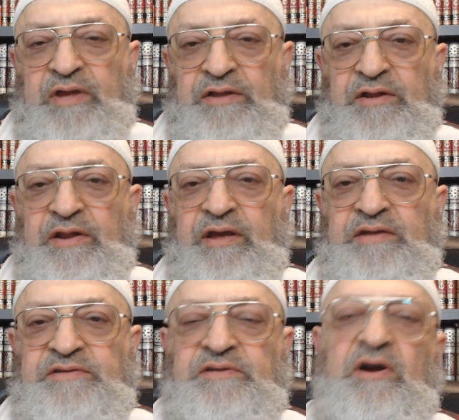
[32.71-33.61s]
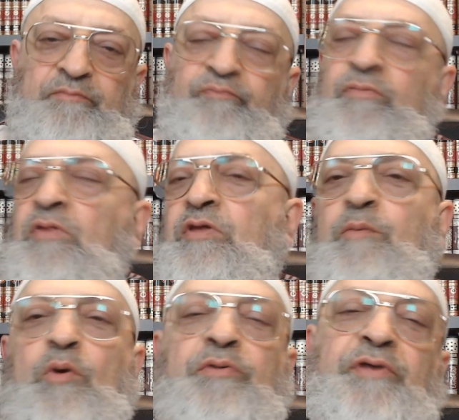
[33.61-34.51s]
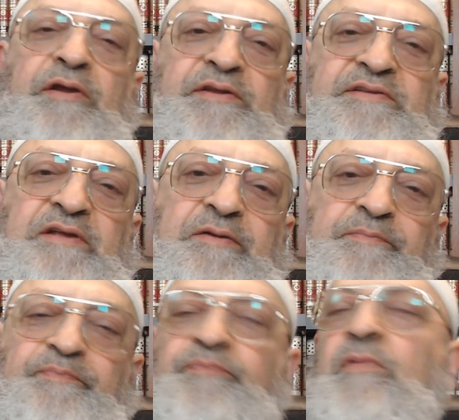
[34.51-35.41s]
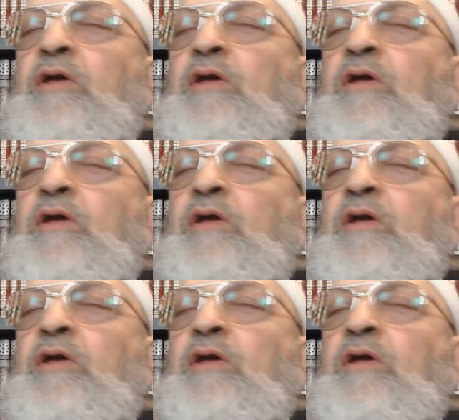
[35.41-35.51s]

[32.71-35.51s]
candidates, they both hate Islam,